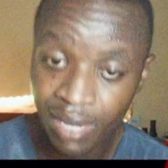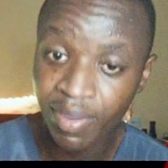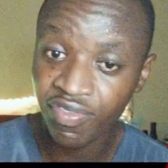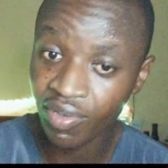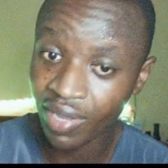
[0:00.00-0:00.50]

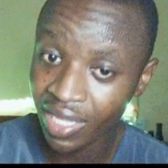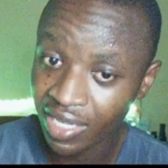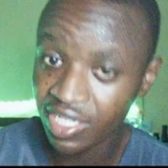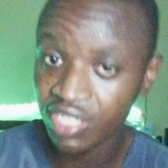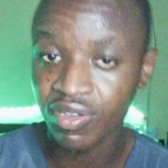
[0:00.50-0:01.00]
If you can
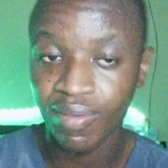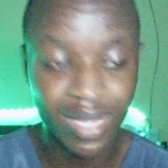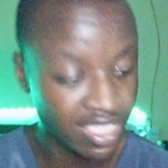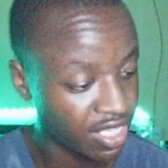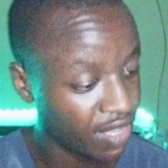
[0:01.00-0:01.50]
access your birth
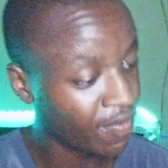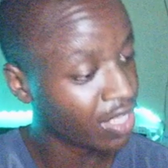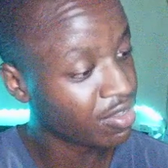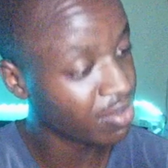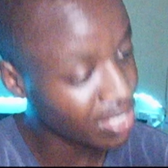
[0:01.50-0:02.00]

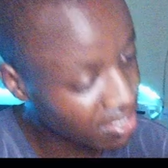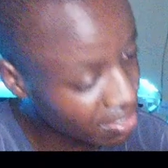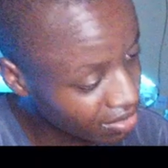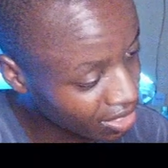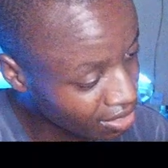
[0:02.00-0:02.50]
certificate, you just
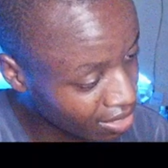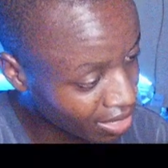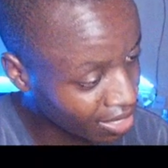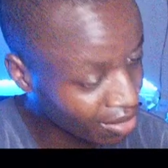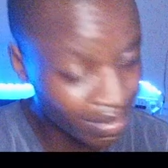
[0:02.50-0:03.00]
read the
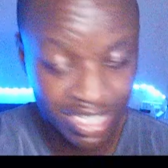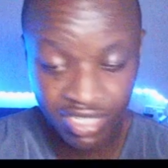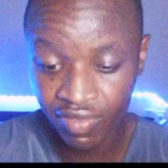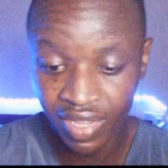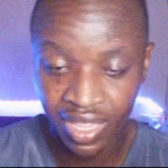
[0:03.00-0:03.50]
numbers
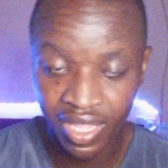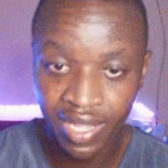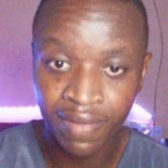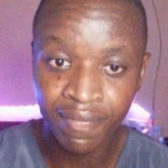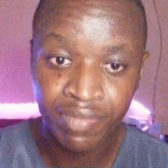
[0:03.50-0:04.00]
over there.
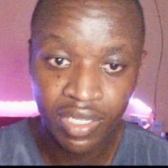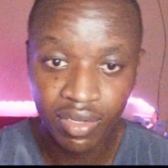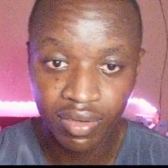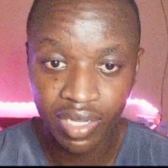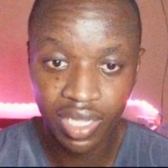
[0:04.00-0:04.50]

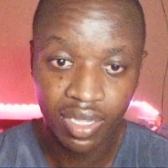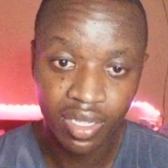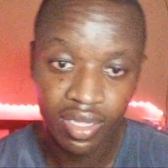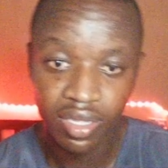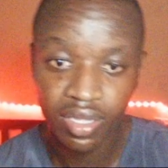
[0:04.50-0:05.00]
Okay,
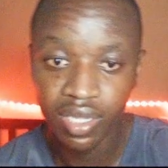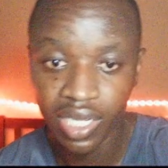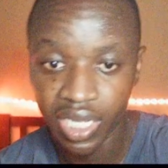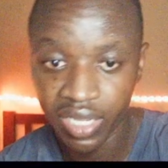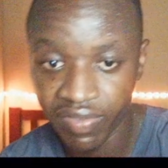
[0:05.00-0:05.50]

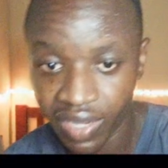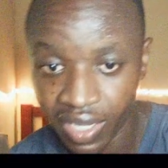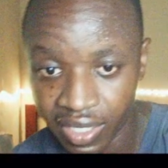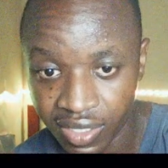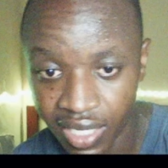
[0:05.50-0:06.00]
if I
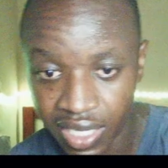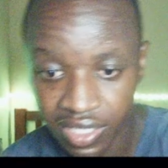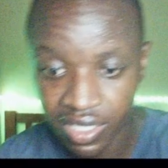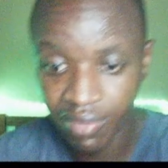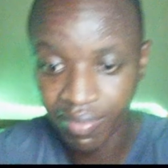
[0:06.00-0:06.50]
can try
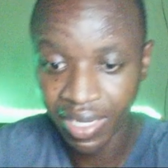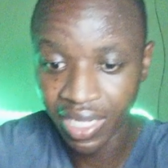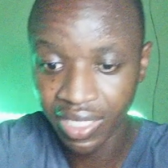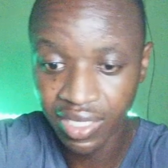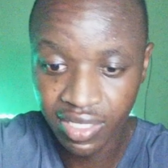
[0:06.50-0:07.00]
see
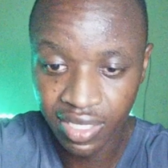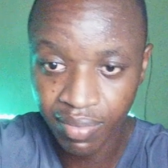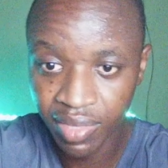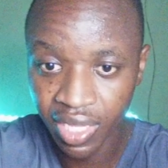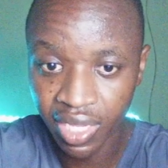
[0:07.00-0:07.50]
mine is
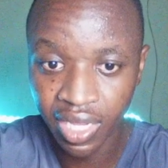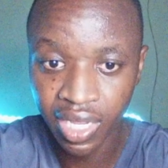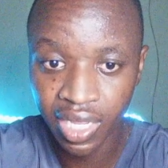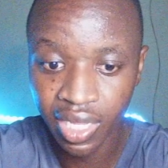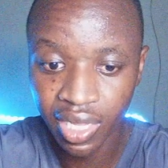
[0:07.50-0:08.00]
something
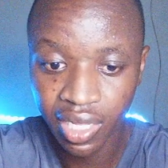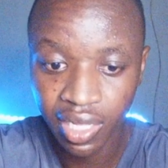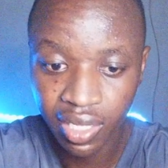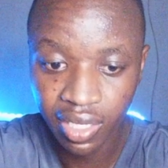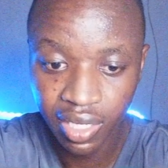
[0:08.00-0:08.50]
L,
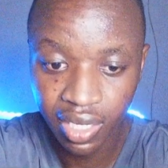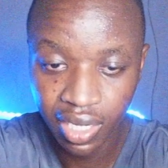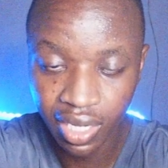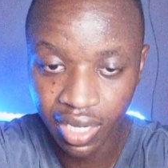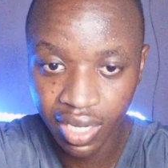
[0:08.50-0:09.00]

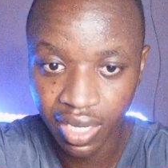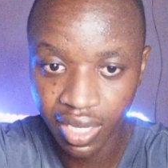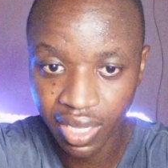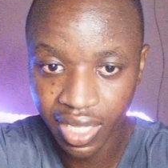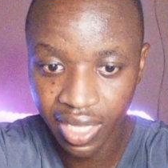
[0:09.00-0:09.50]

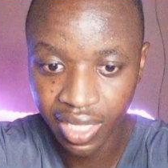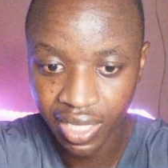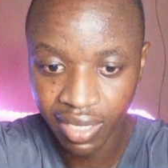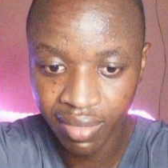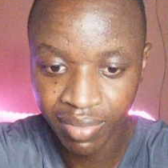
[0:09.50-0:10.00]
the other
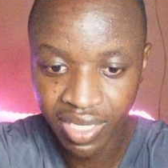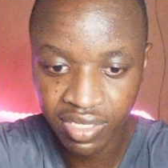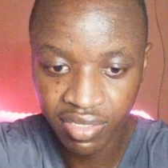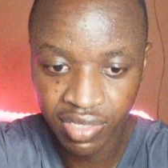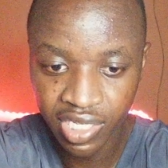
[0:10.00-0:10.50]
numbers
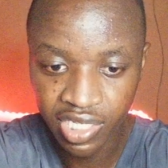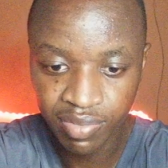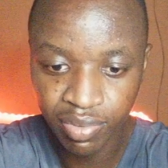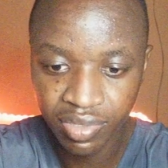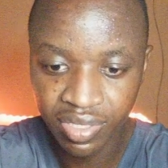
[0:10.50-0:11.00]
you just
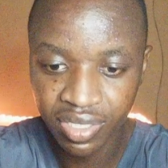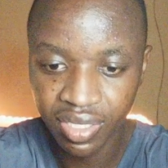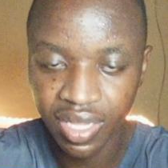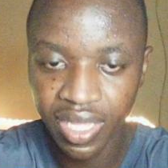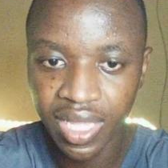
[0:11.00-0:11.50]
put
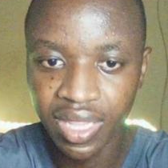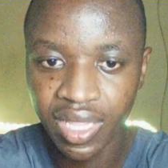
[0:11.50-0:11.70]
there.